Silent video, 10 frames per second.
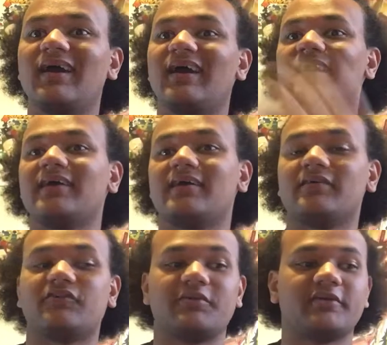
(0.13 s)
Hey y'all,
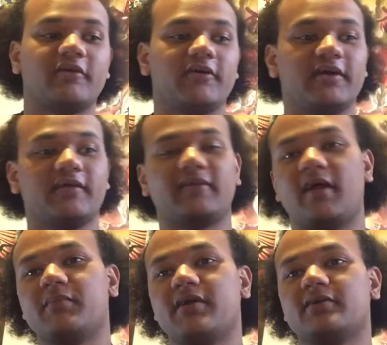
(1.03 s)
it's Krypton Critics.
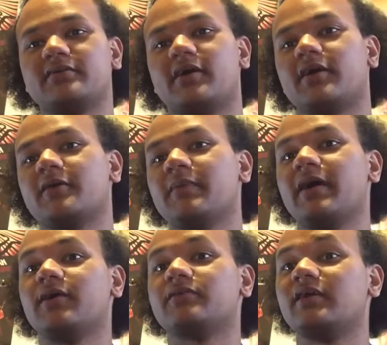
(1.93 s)
I'm here to talk
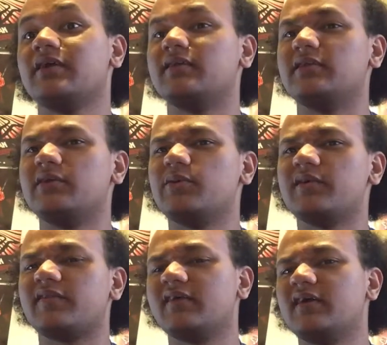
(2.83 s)
about the
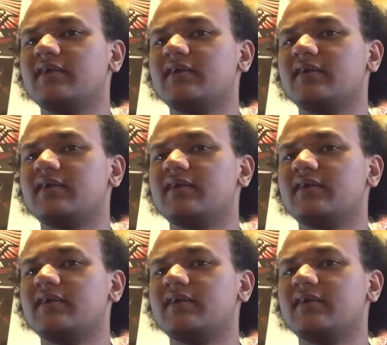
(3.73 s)
newest